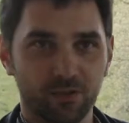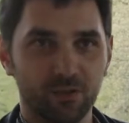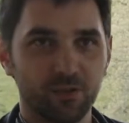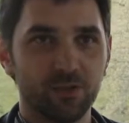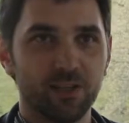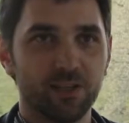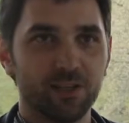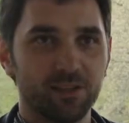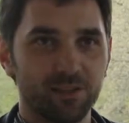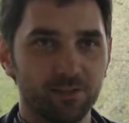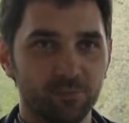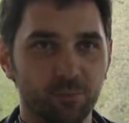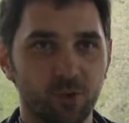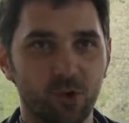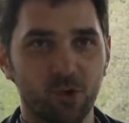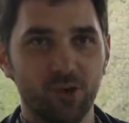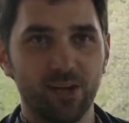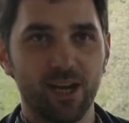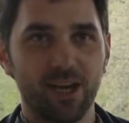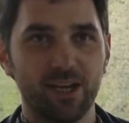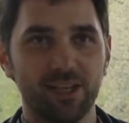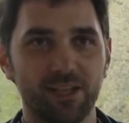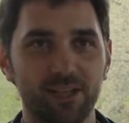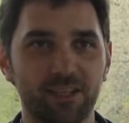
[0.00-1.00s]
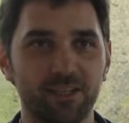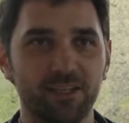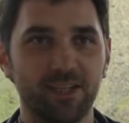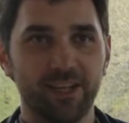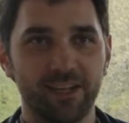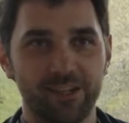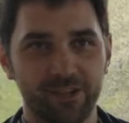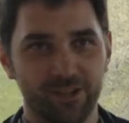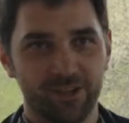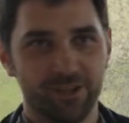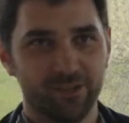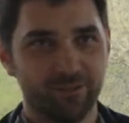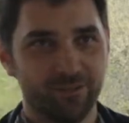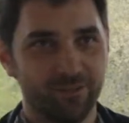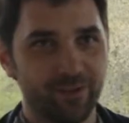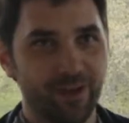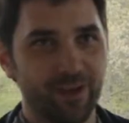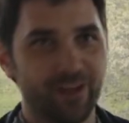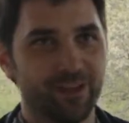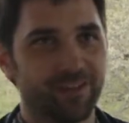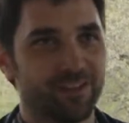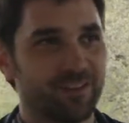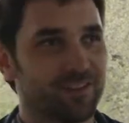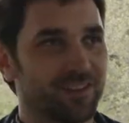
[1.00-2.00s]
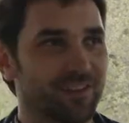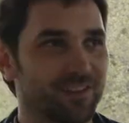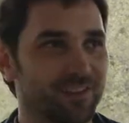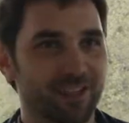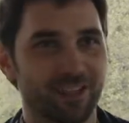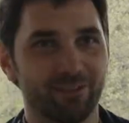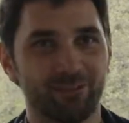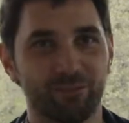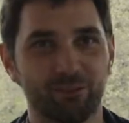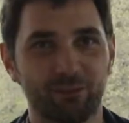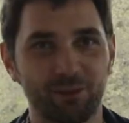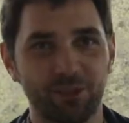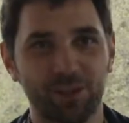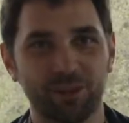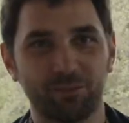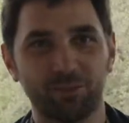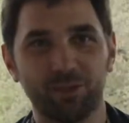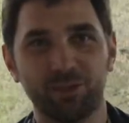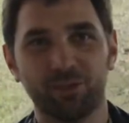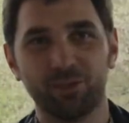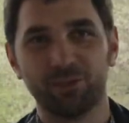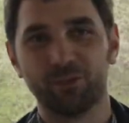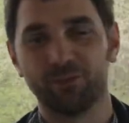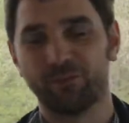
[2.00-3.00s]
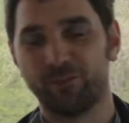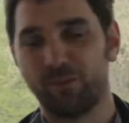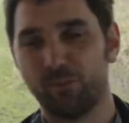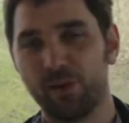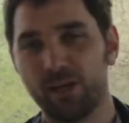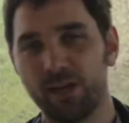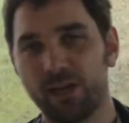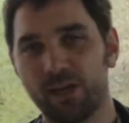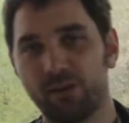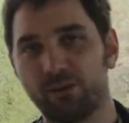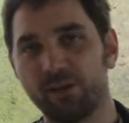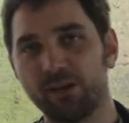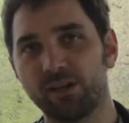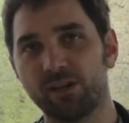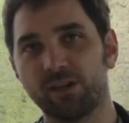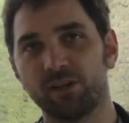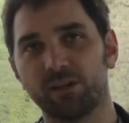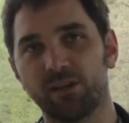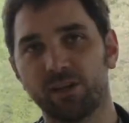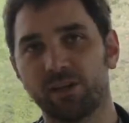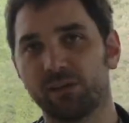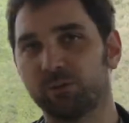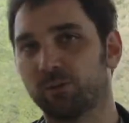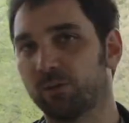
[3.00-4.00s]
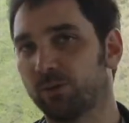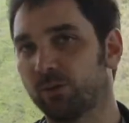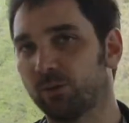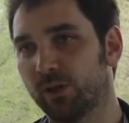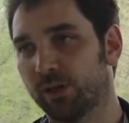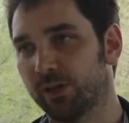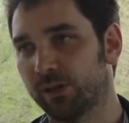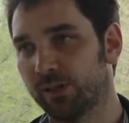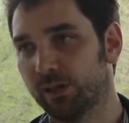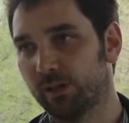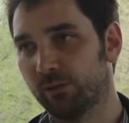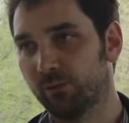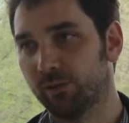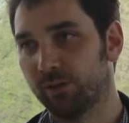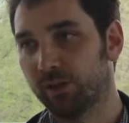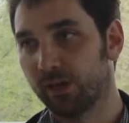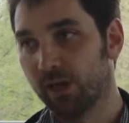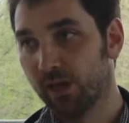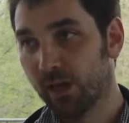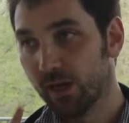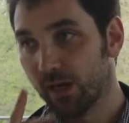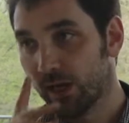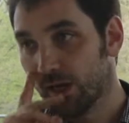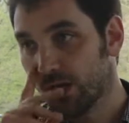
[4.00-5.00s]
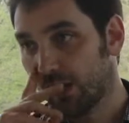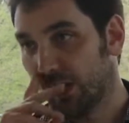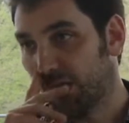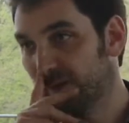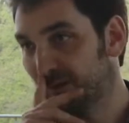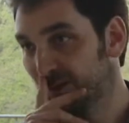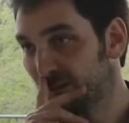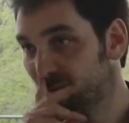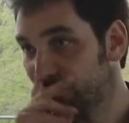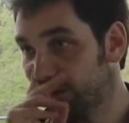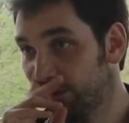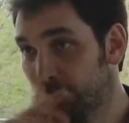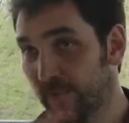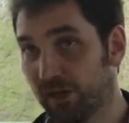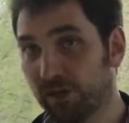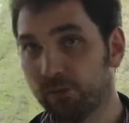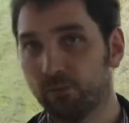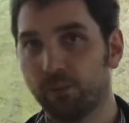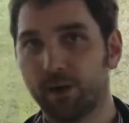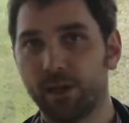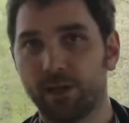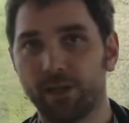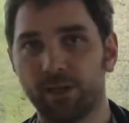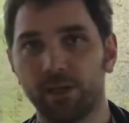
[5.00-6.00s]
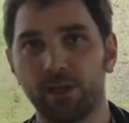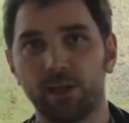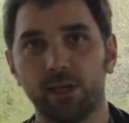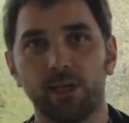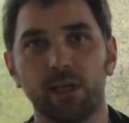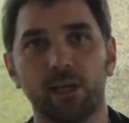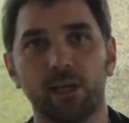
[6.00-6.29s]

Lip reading: So small alienation effects, discoveries, but also familiarities, that's what you can deal with extremely well.